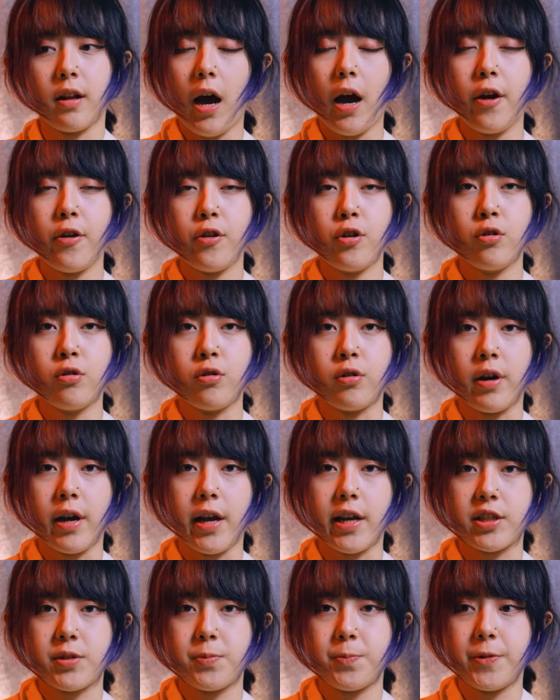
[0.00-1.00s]
Are you
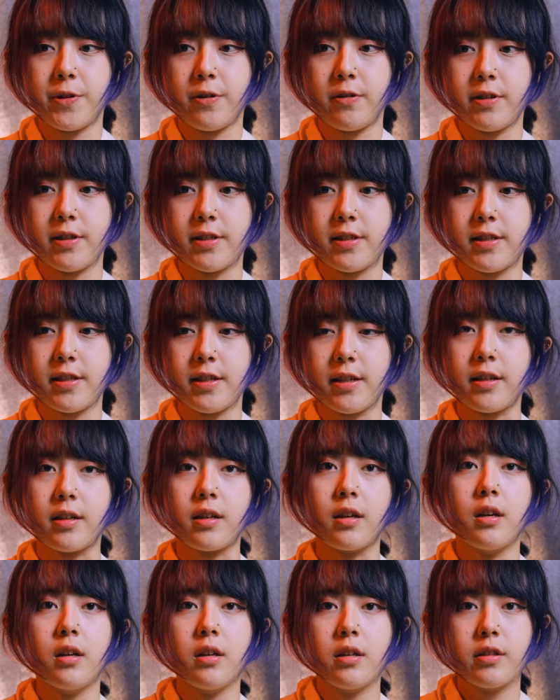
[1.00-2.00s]
experiencing
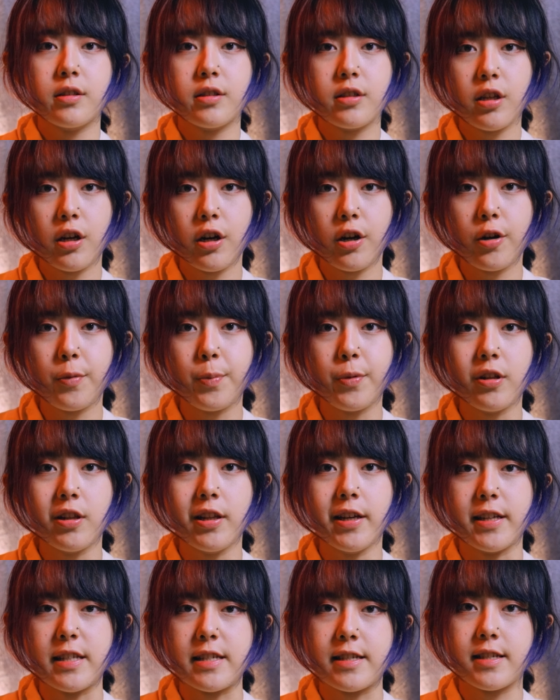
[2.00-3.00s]

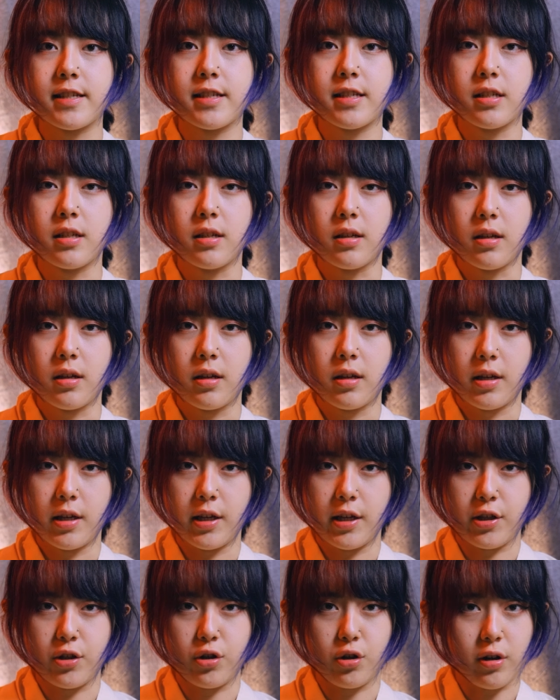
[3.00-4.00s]
turbulence
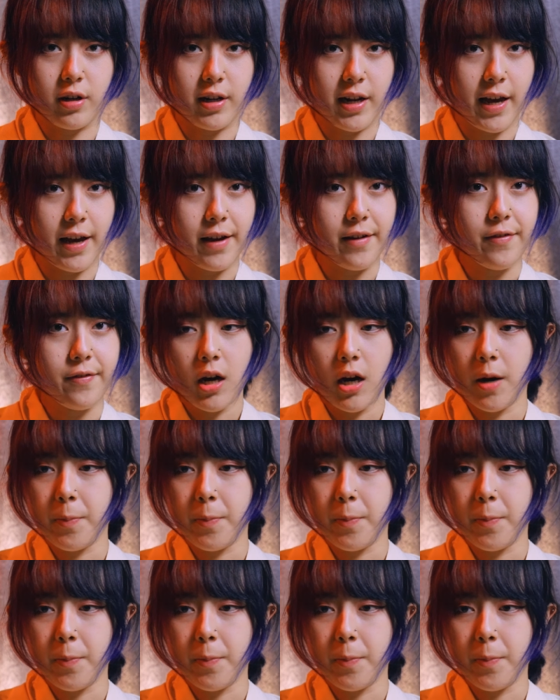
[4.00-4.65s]
in your life?